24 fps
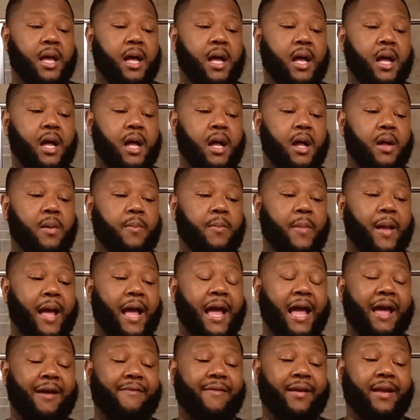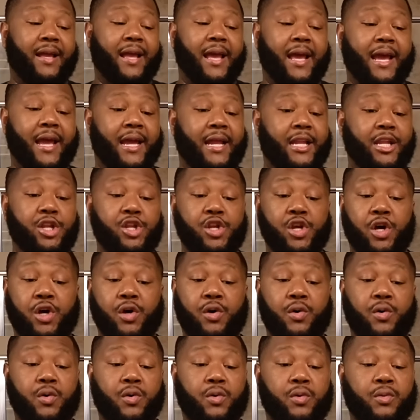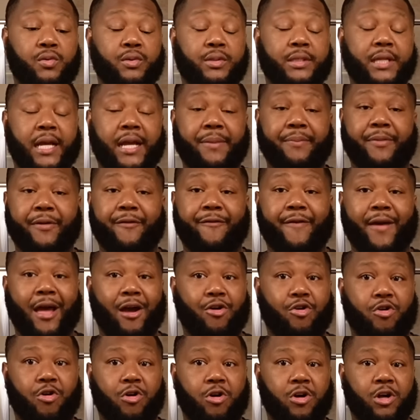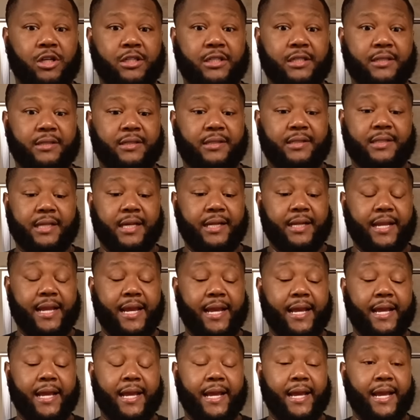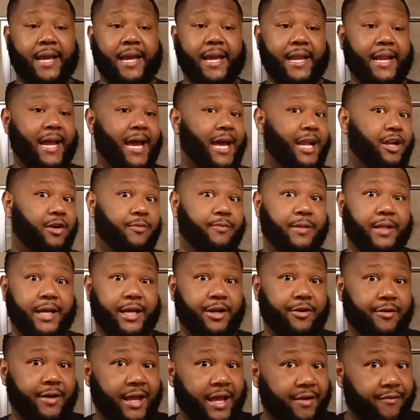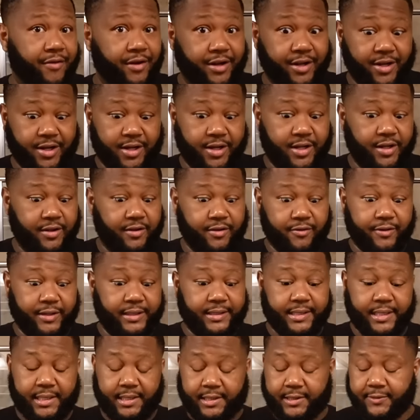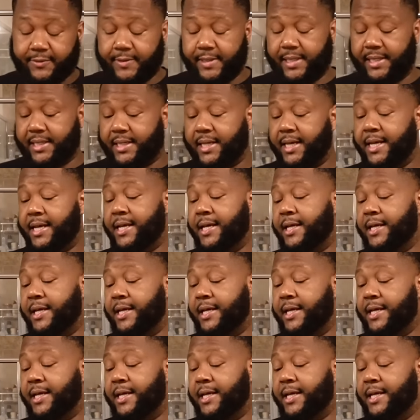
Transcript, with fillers: I haven't had no type of alcohol since Sunday, and I don't plan on having none the rest of this week.